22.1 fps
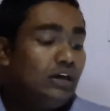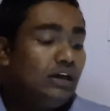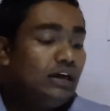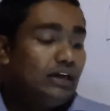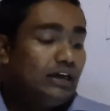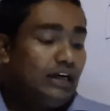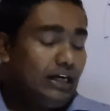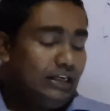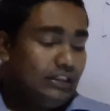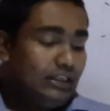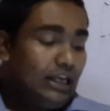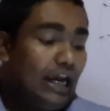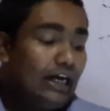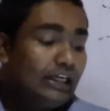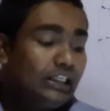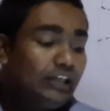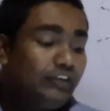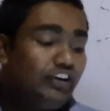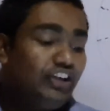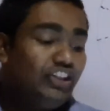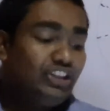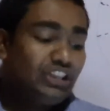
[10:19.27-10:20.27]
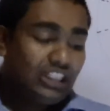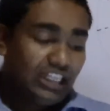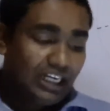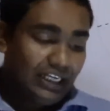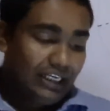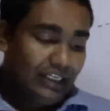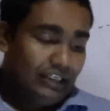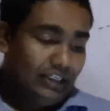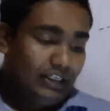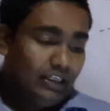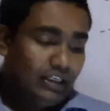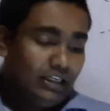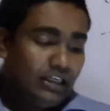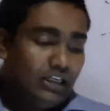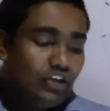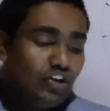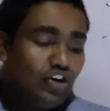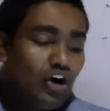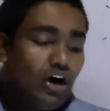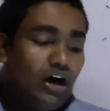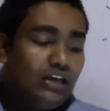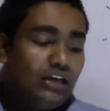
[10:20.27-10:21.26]
Right. Activity 3.
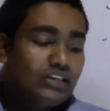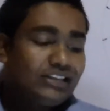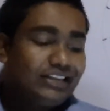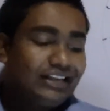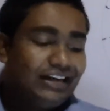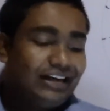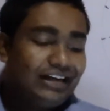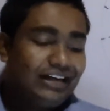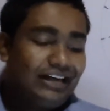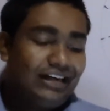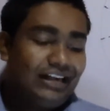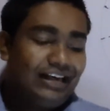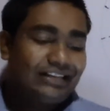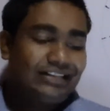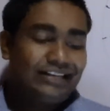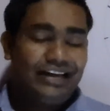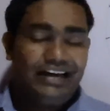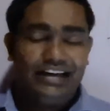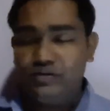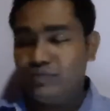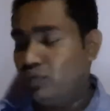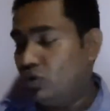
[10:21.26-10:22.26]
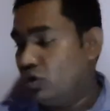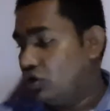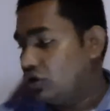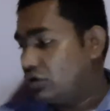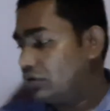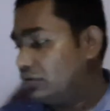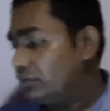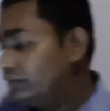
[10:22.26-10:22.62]
Draw a circle exercise book.